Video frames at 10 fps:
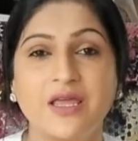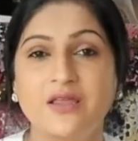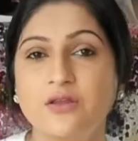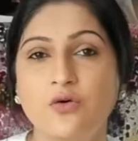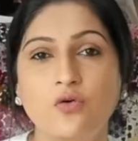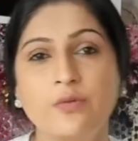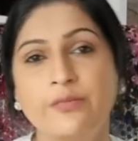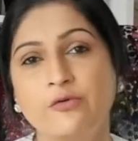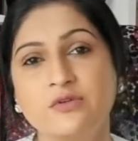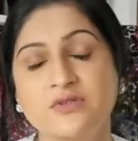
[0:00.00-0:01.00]
In the whole
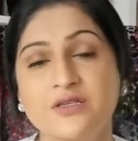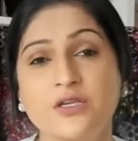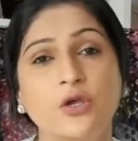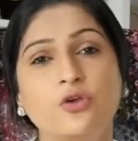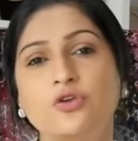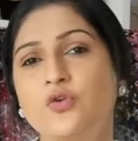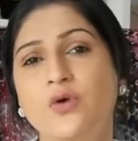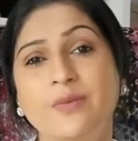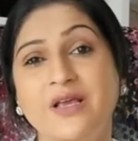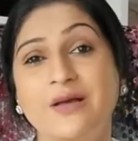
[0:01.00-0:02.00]
process, you
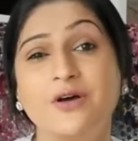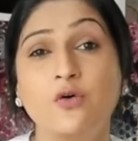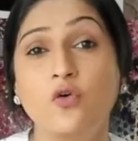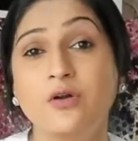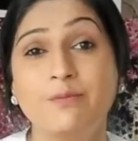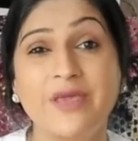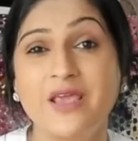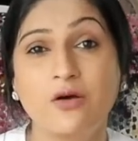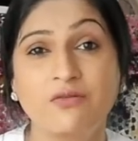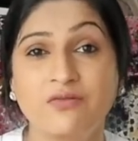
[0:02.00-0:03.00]
will become a whole
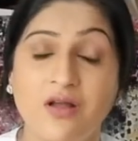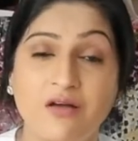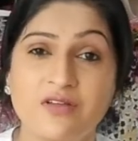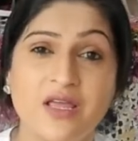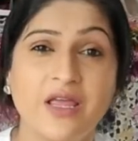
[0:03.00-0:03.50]
being of love.